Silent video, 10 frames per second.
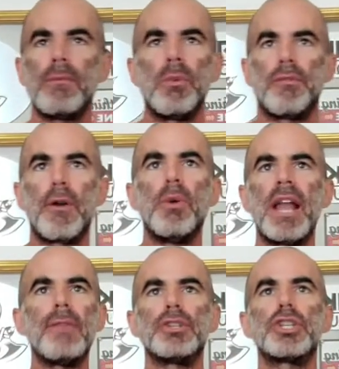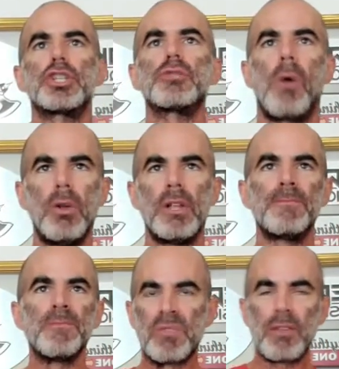from whatever, just
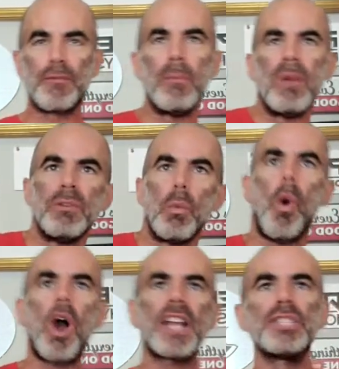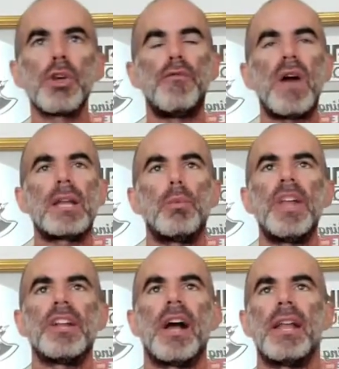swollen from walking so fucking
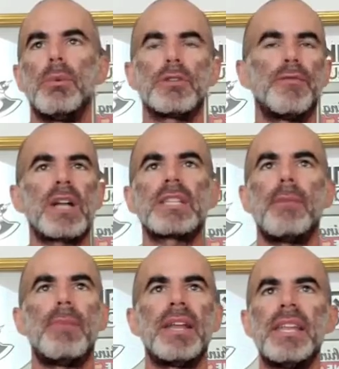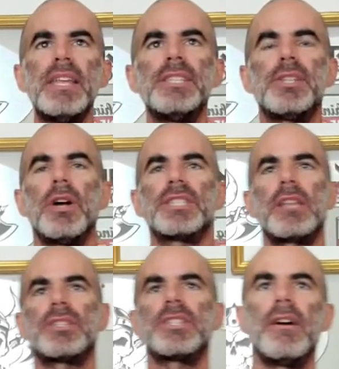weird on it, which fucked up my knees and all this
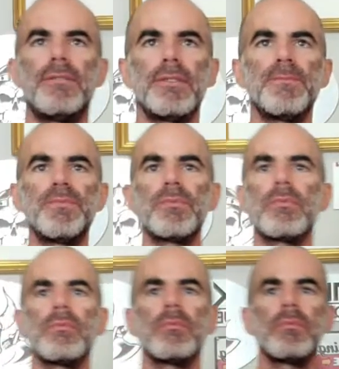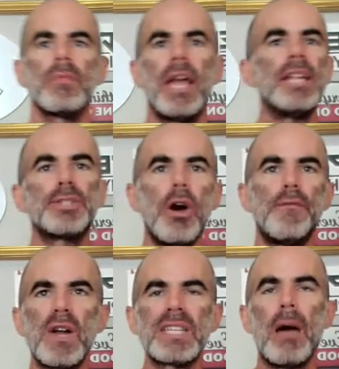other stuff. And it's all
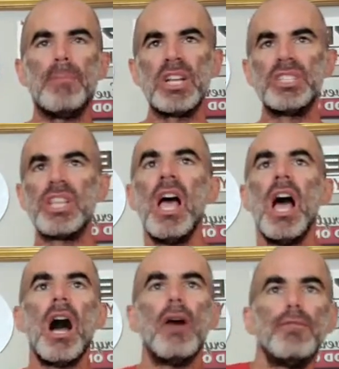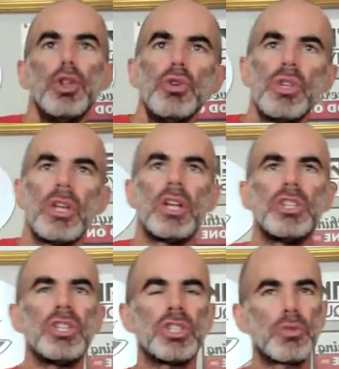fucked up because of lo-
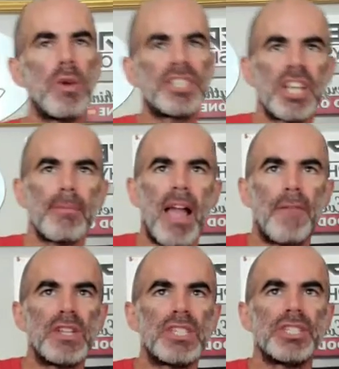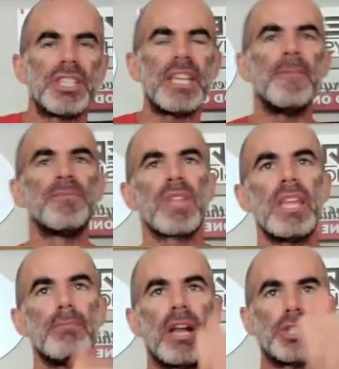switching my efficiency
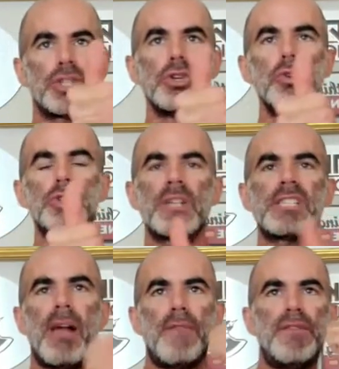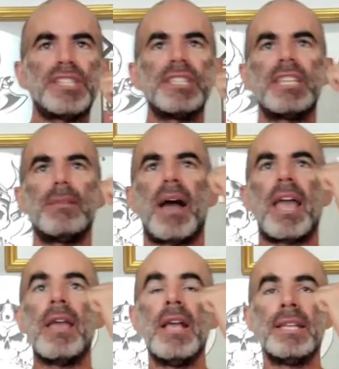in my shoes, switching my efficiency in
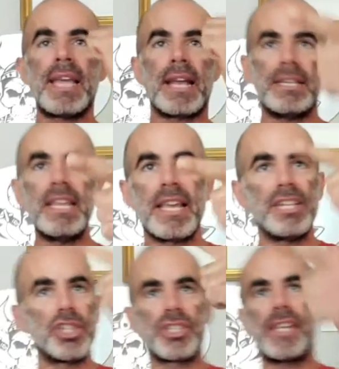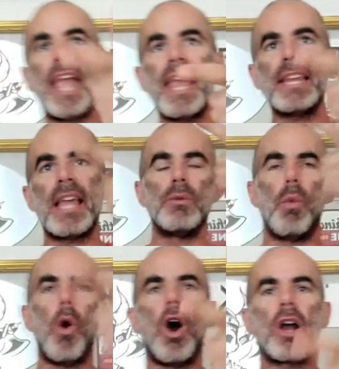my technique and just gait and
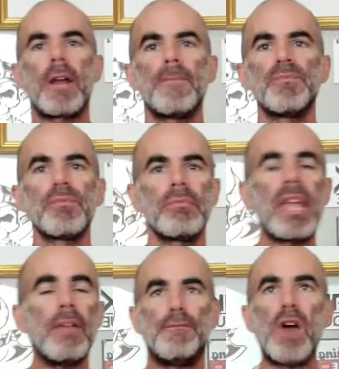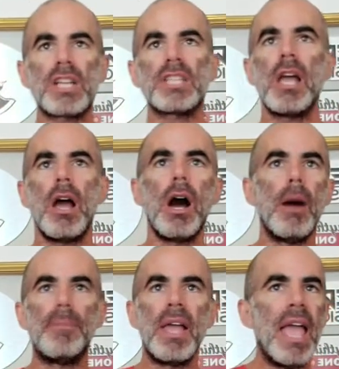walk, that it fucked
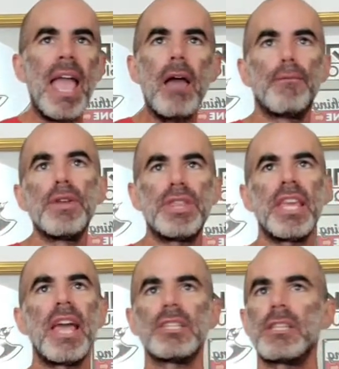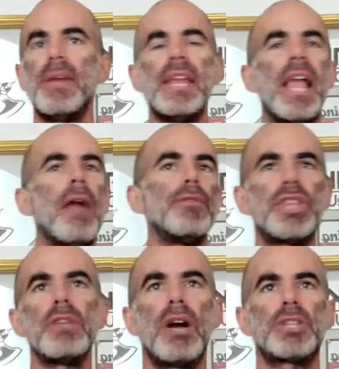up everything else and made
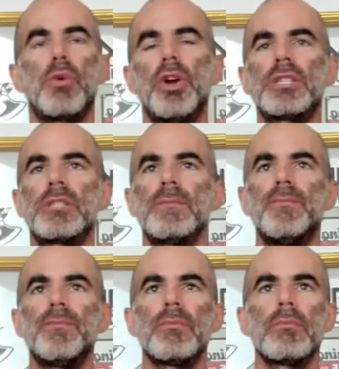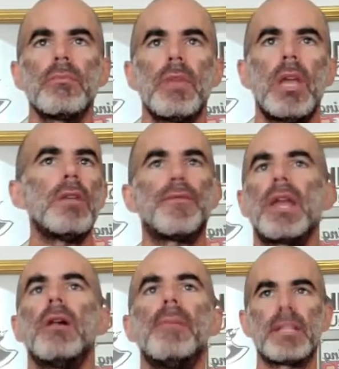everything much worse. And you forget
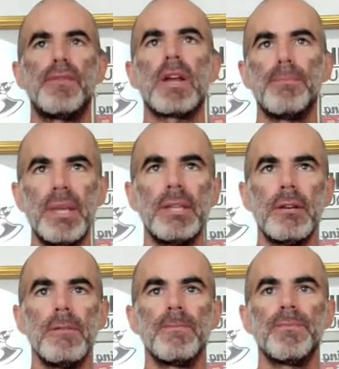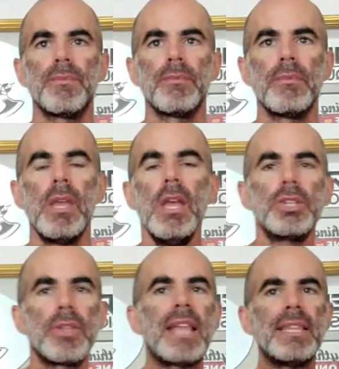all the fucking pinky toe.
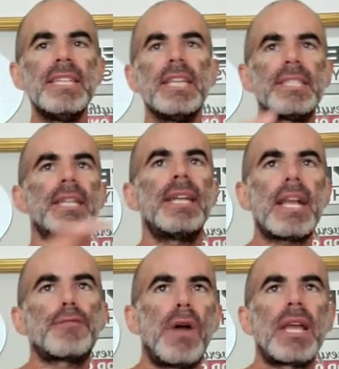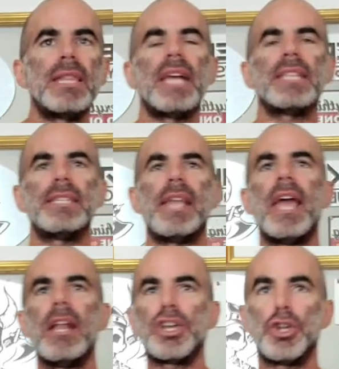So that leads into the next fucking lesson
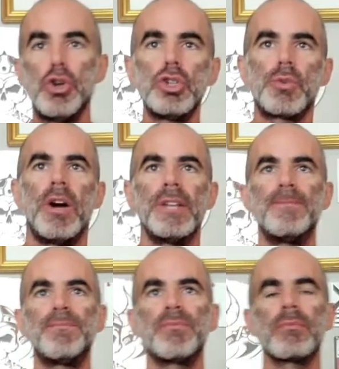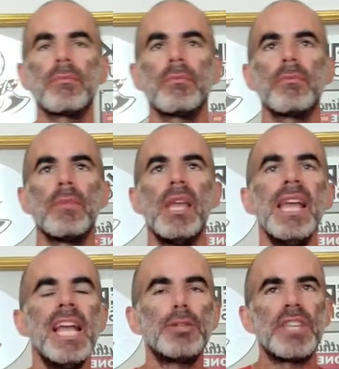and a huge one
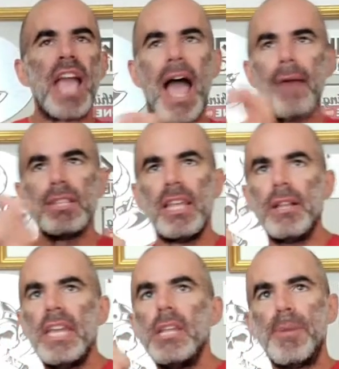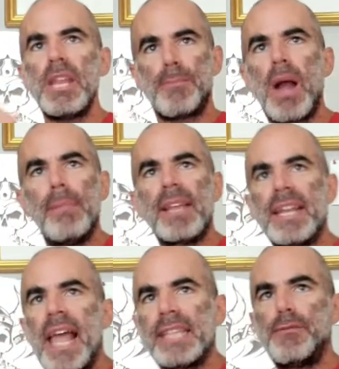is when you have a little itty bitty problem like a
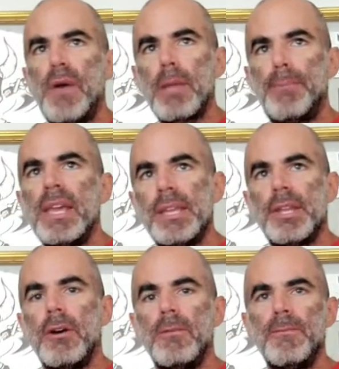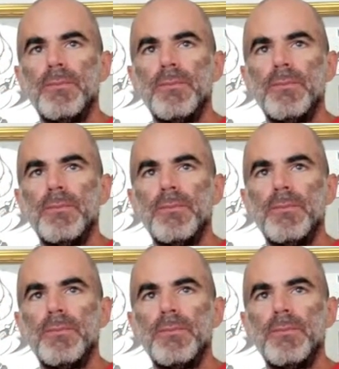nasty fucking pinky toe,